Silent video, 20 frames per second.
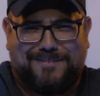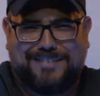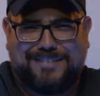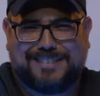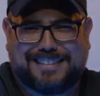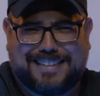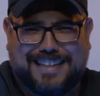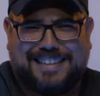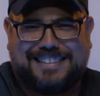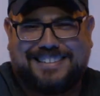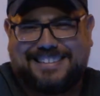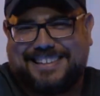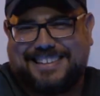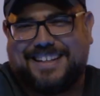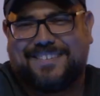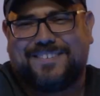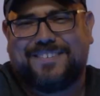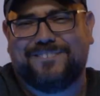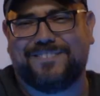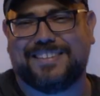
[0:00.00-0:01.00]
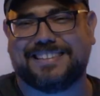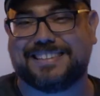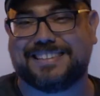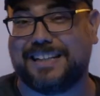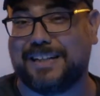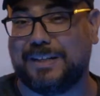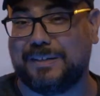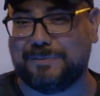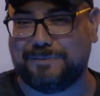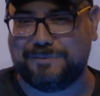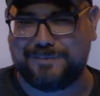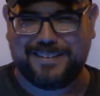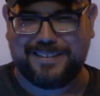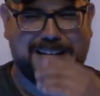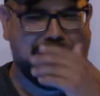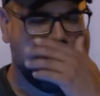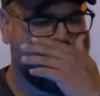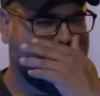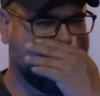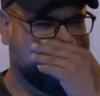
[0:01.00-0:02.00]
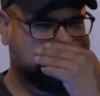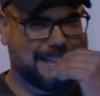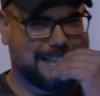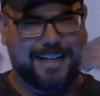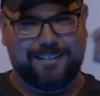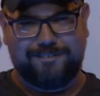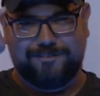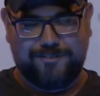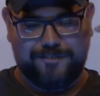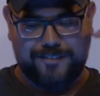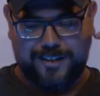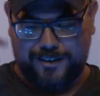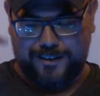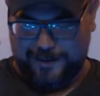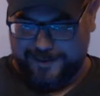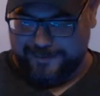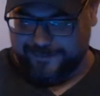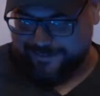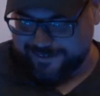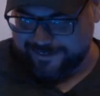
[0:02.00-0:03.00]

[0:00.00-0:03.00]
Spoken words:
I was kind of scaring myself because I'm a very